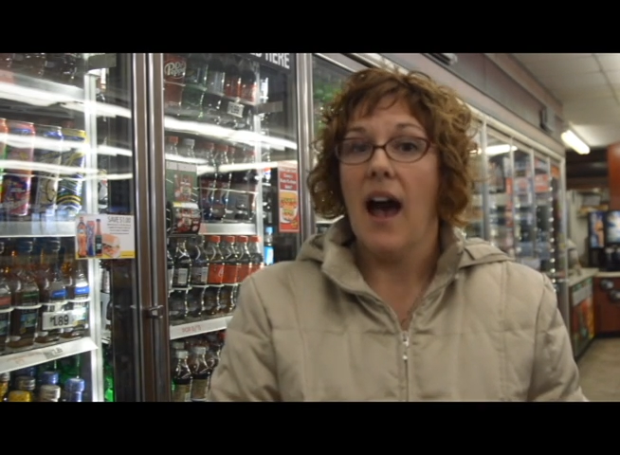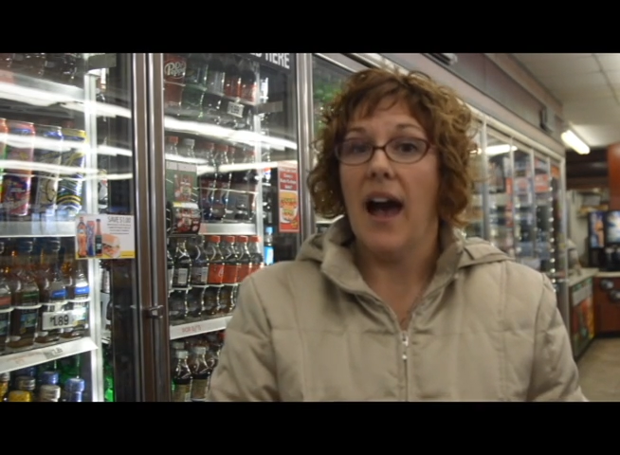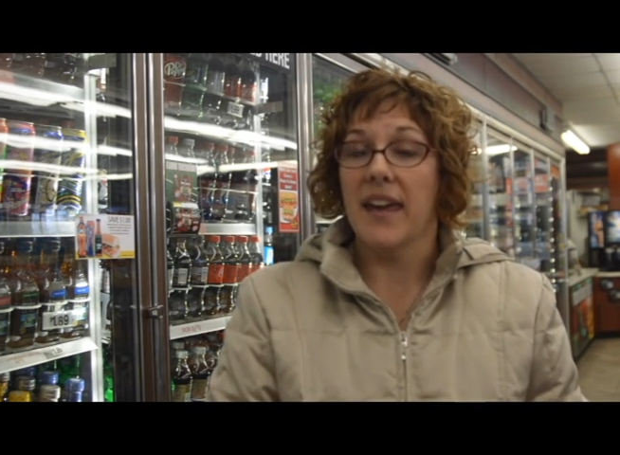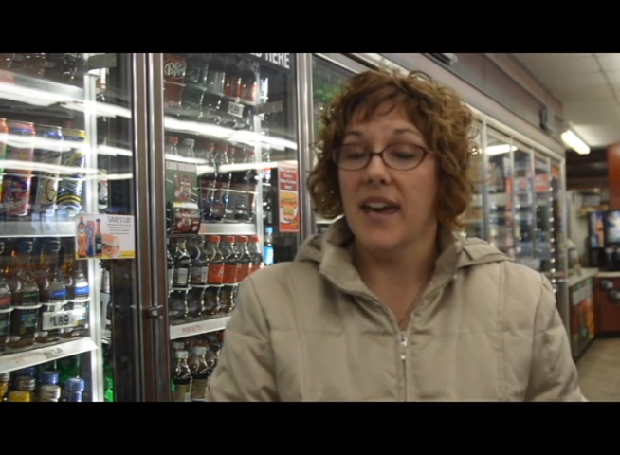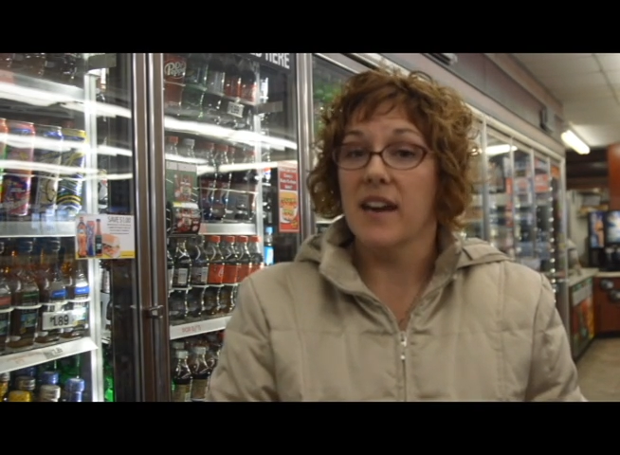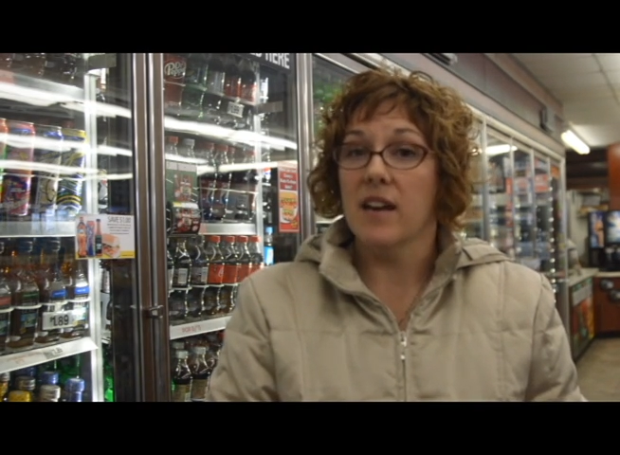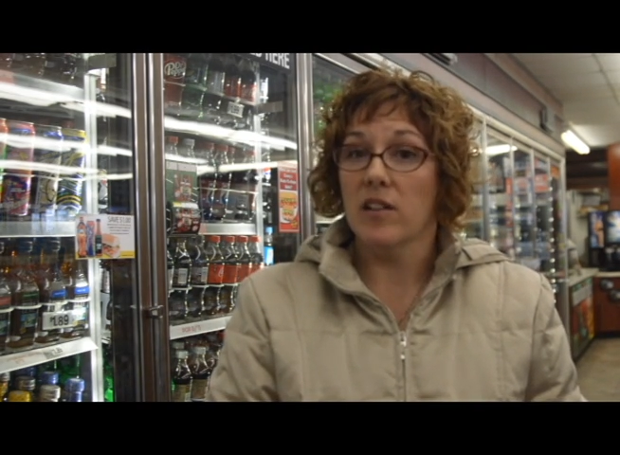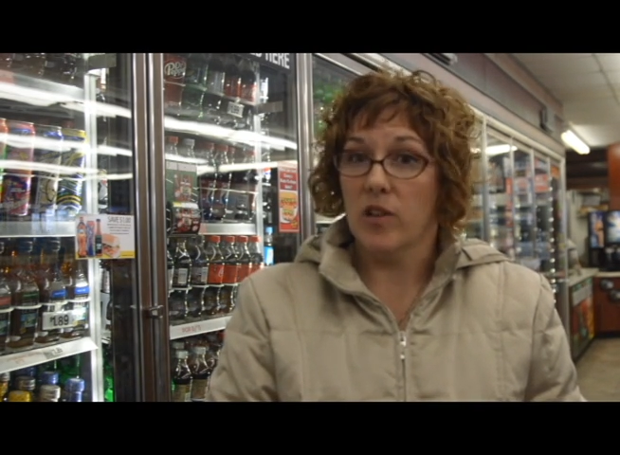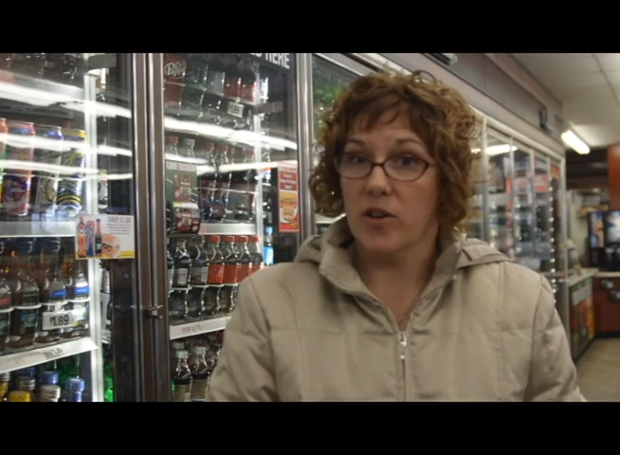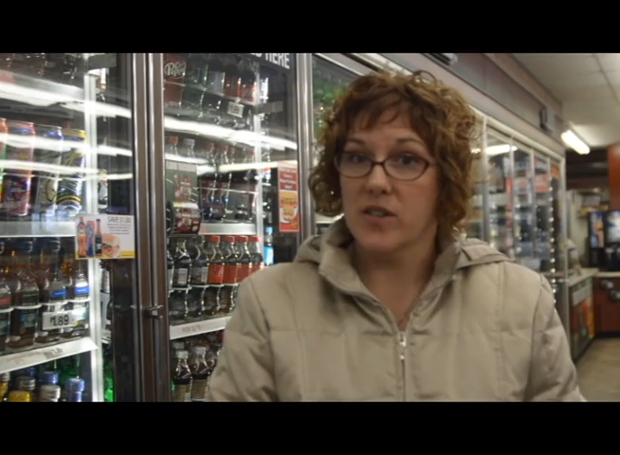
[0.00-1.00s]
I get an
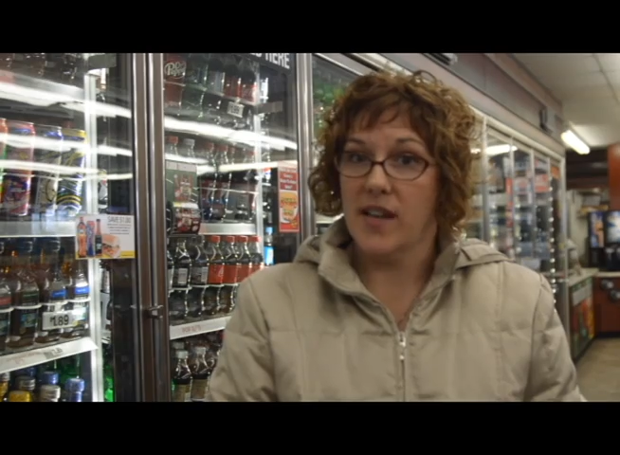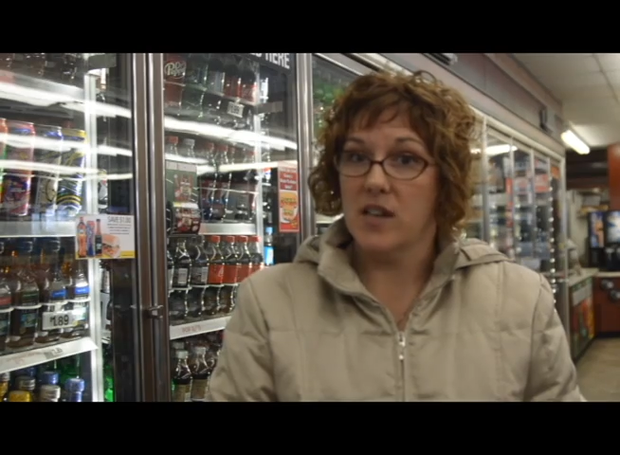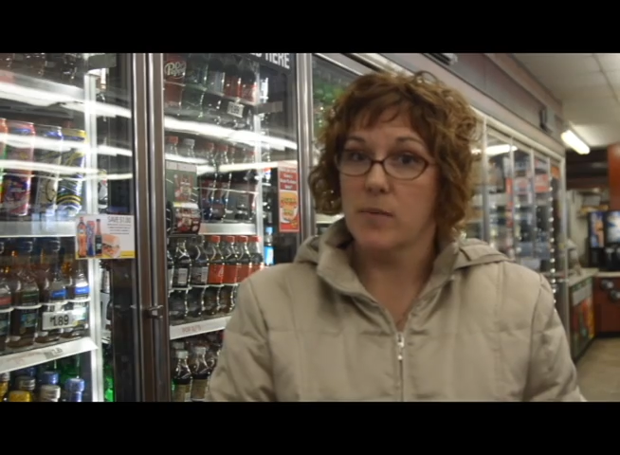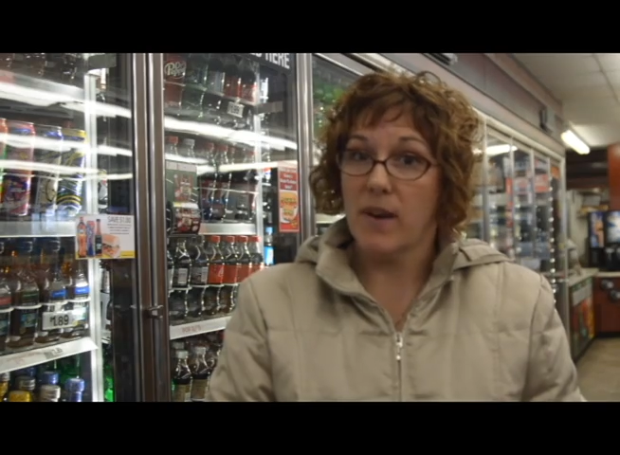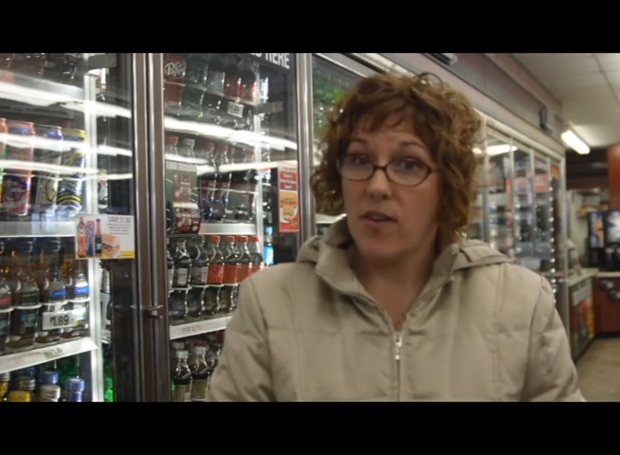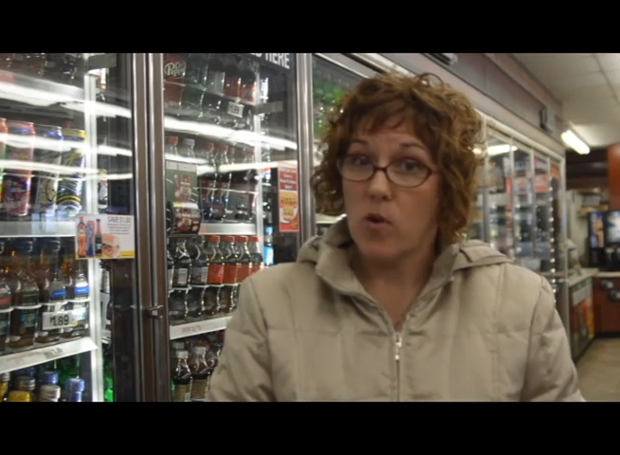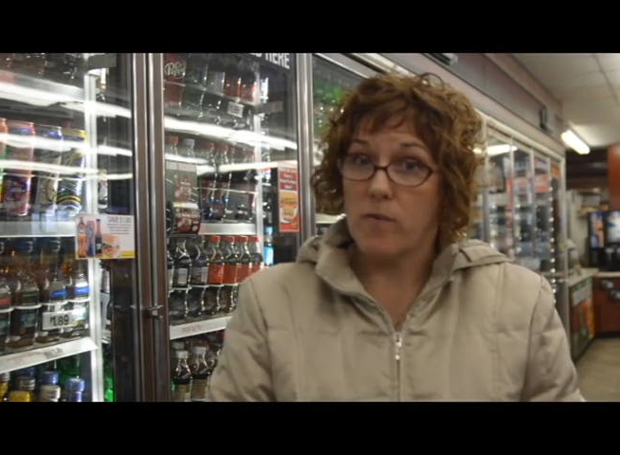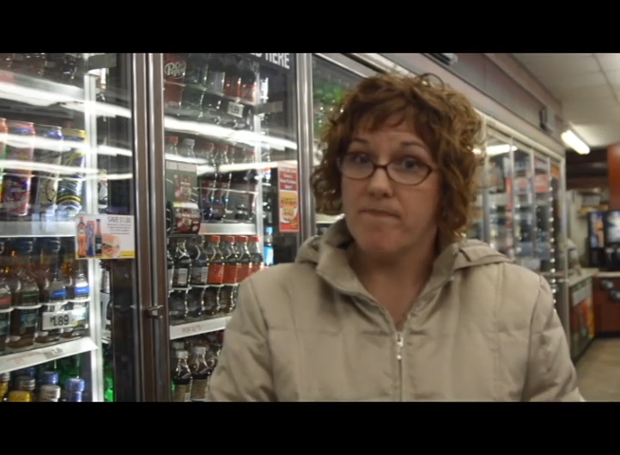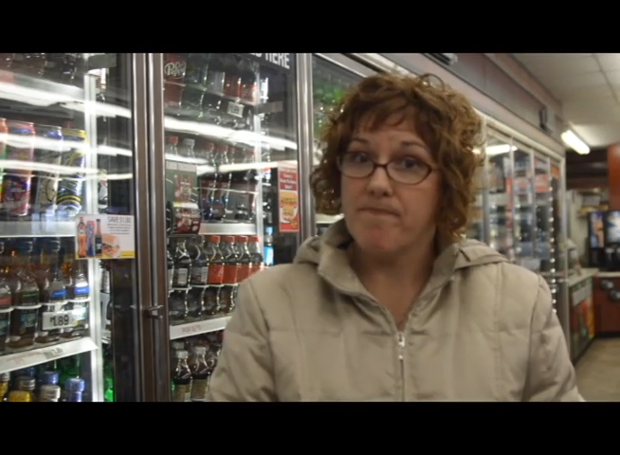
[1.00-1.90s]
alert sent to my phone,